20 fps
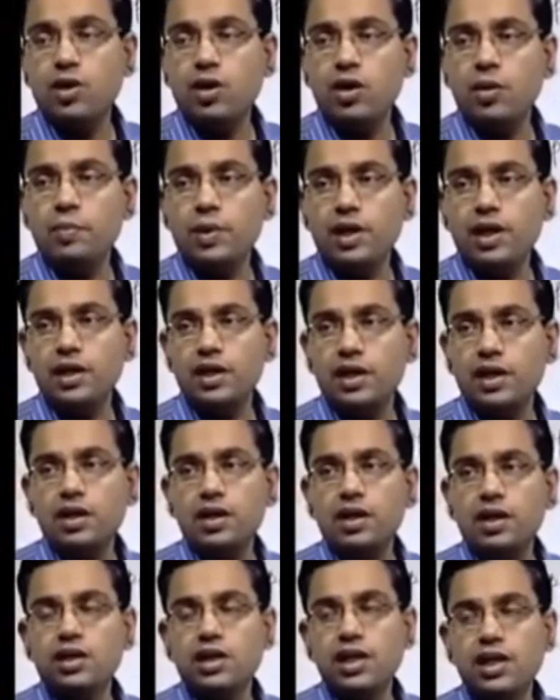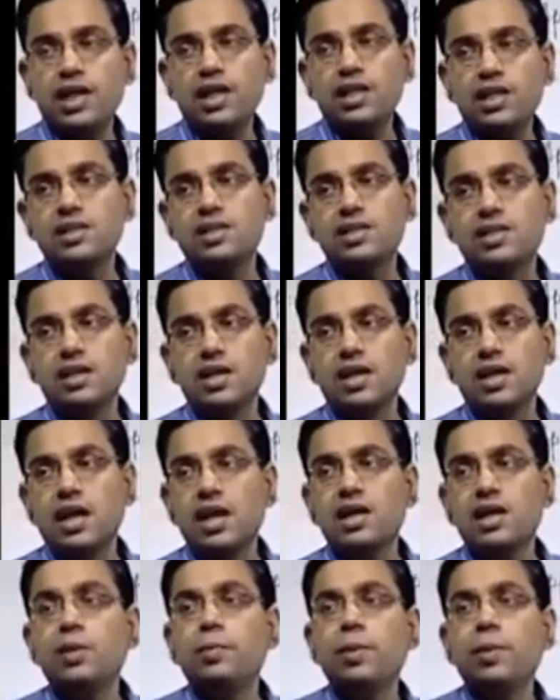operator contains
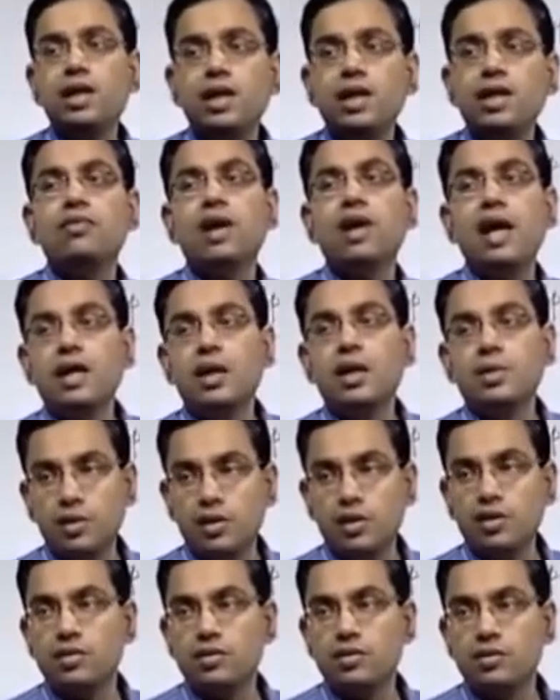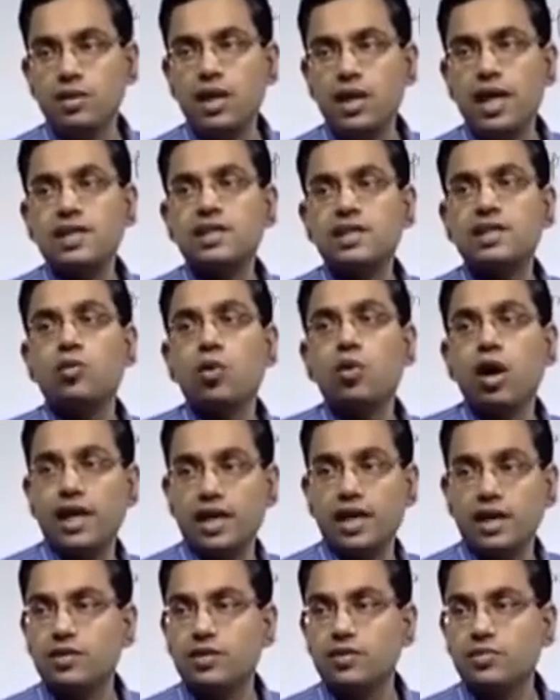a dependent variable like say
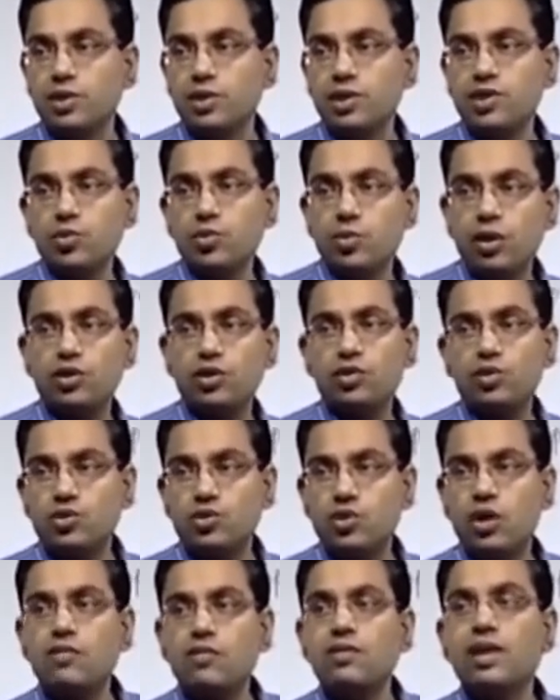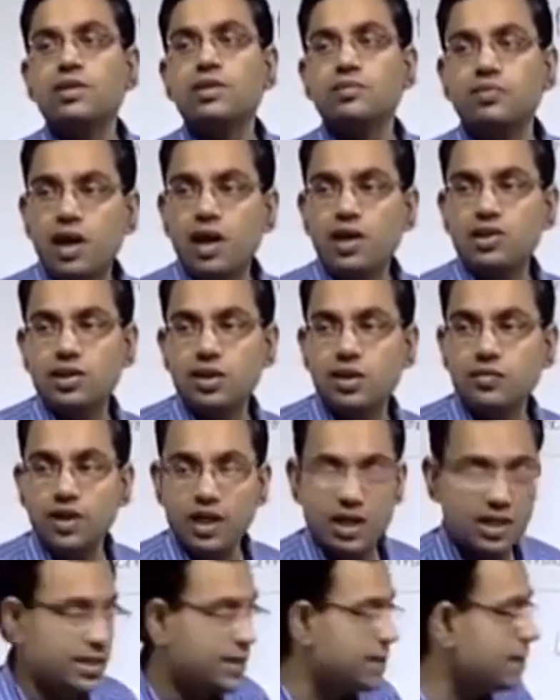y, which you want to solve as a function of
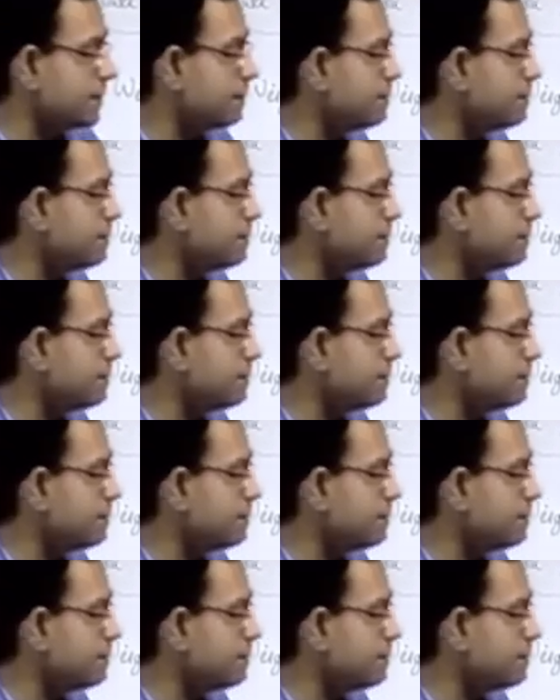x.